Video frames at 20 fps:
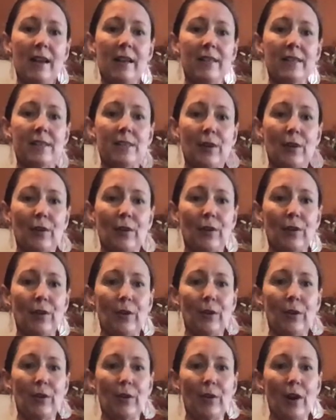
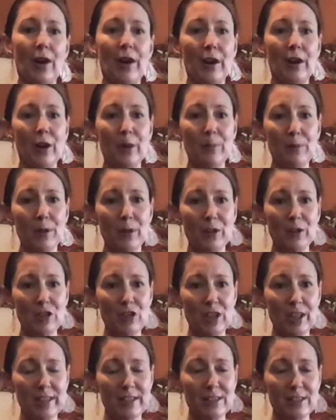So I hope you got a
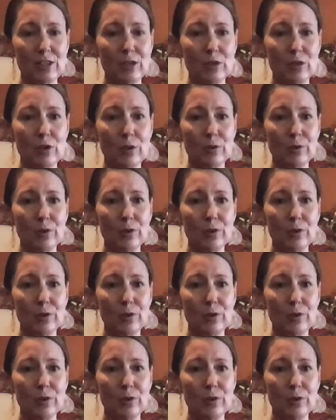chance to stroll